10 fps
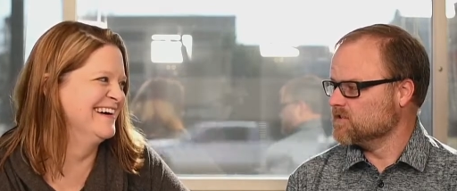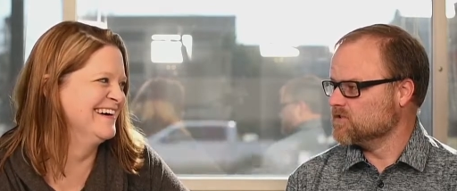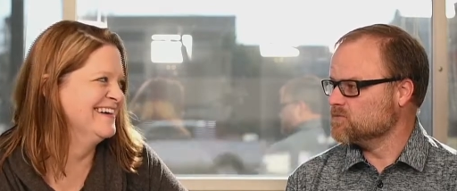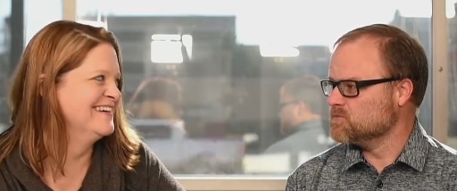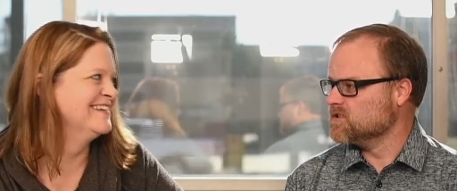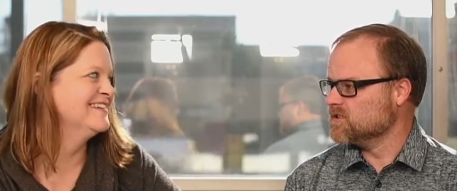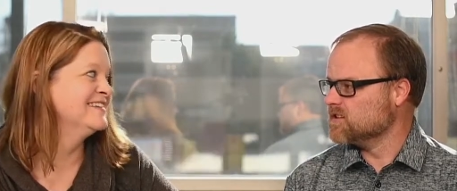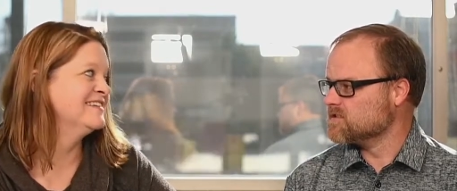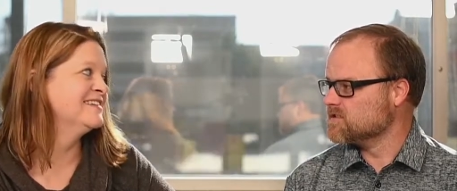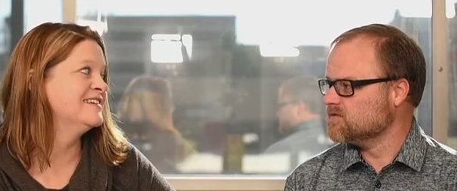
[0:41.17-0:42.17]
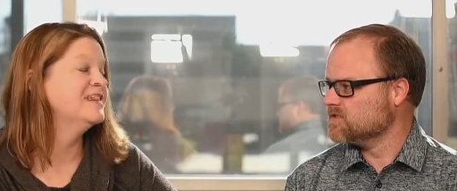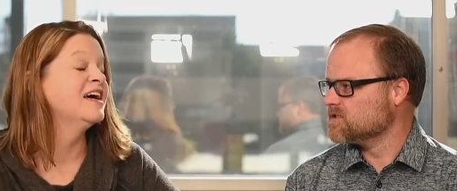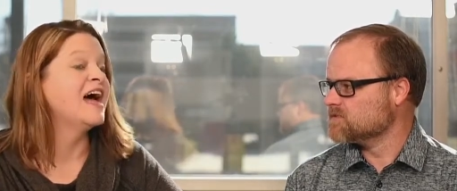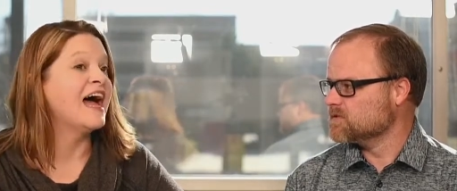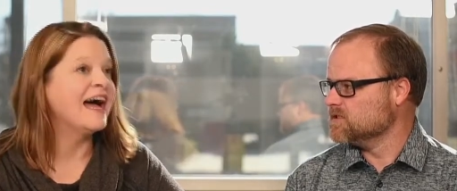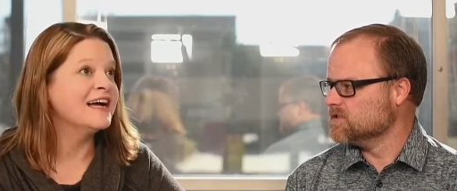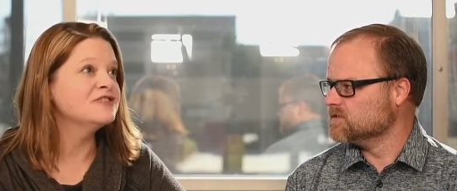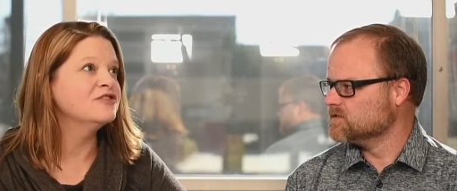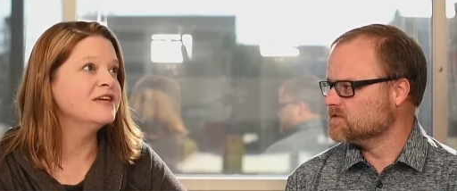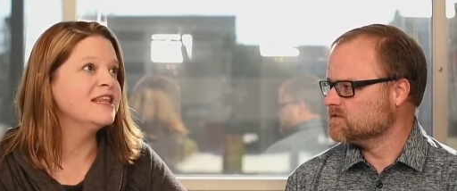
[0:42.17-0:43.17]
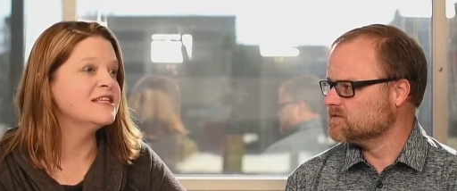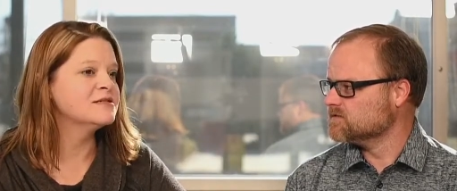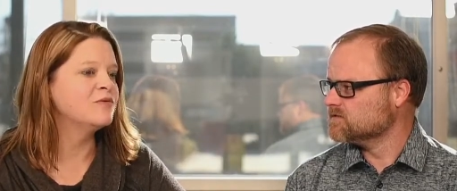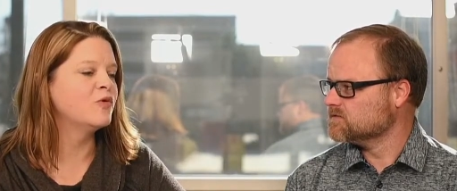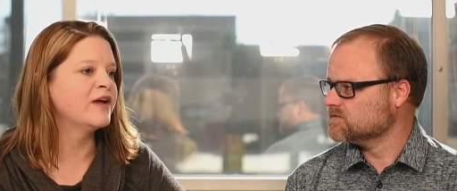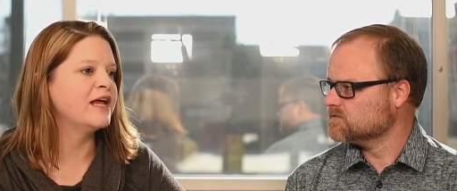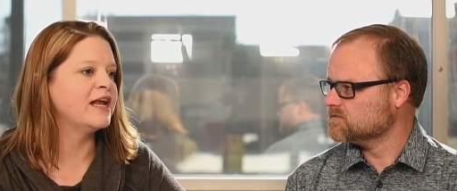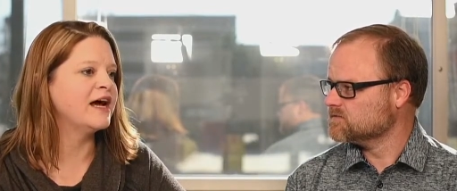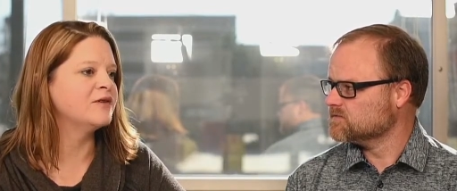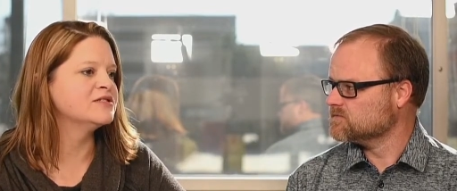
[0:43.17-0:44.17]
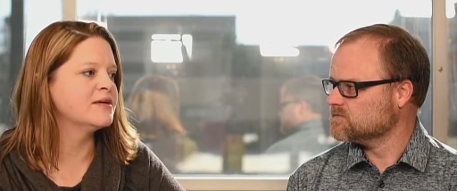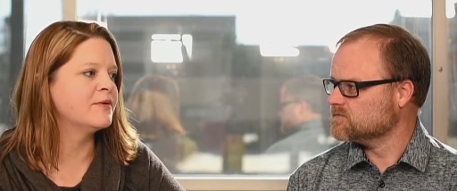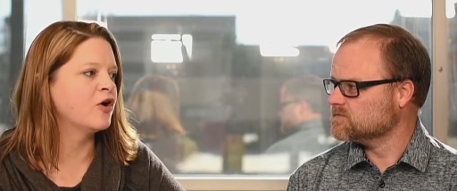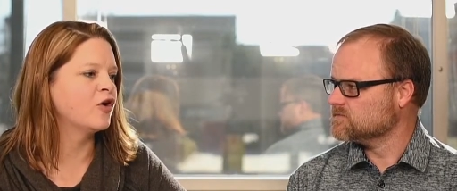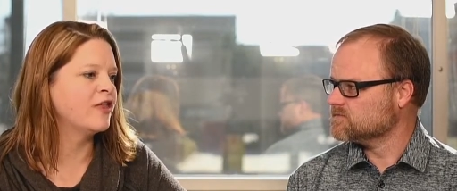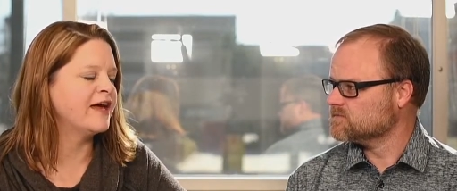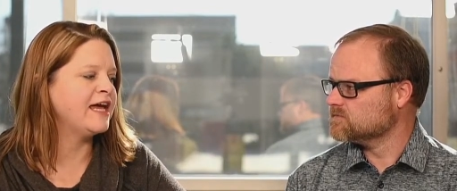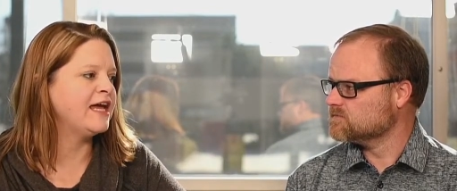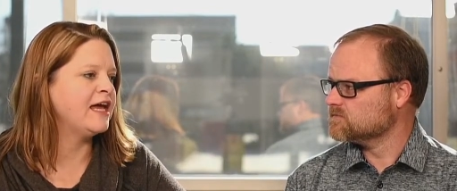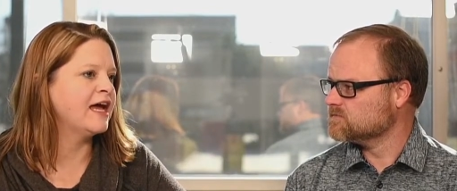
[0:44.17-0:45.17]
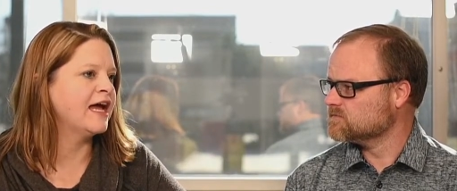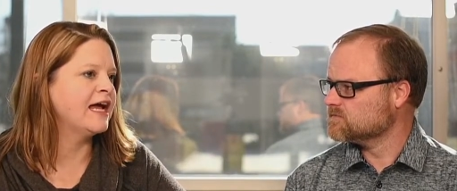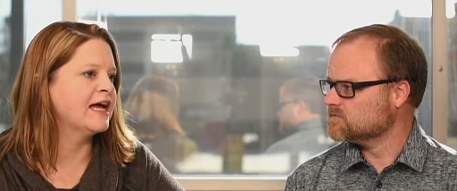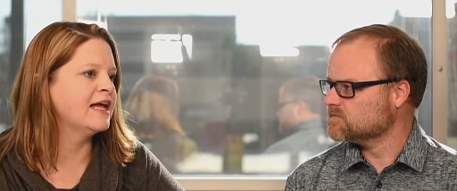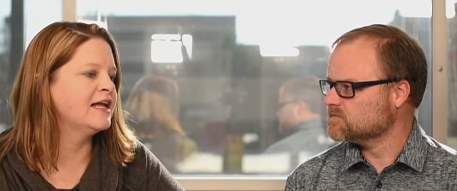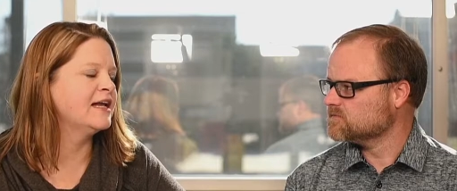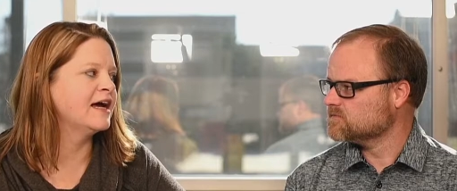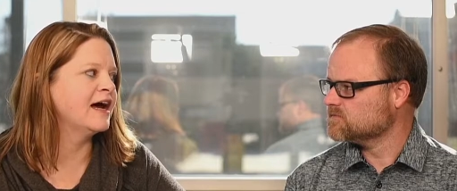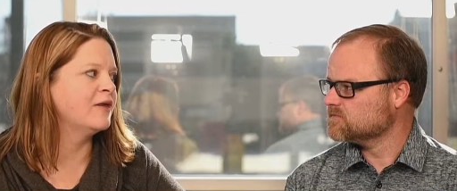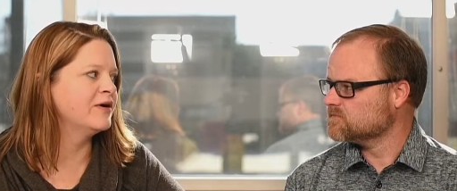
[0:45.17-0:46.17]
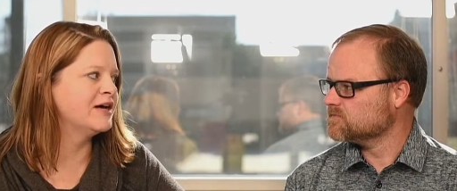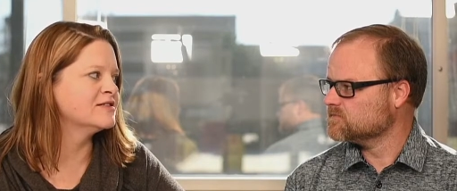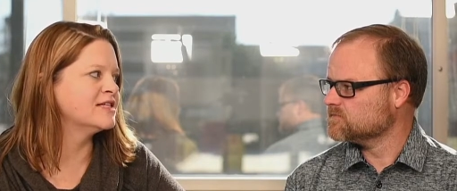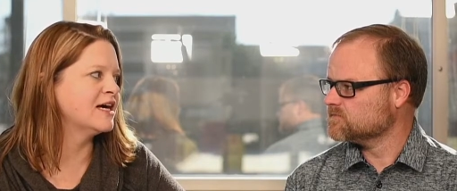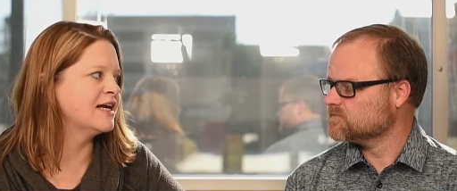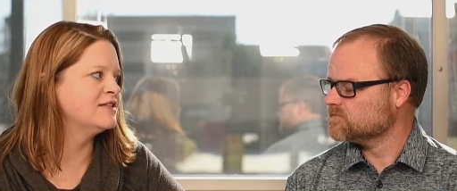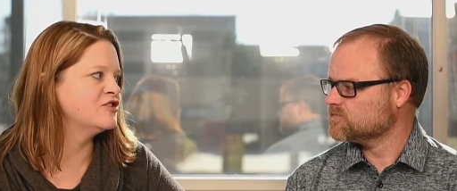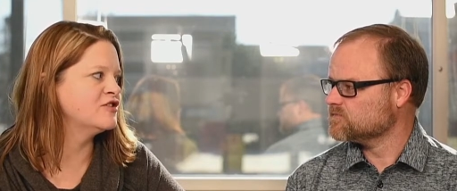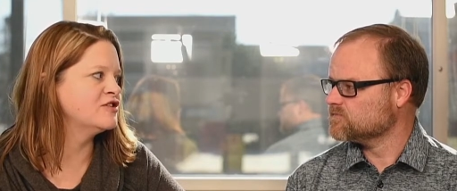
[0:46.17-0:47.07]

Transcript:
Speaker 1: there would be a lot of snow for us to play.
Speaker 2: Actually, in. this morning I was up early and I went outside, took the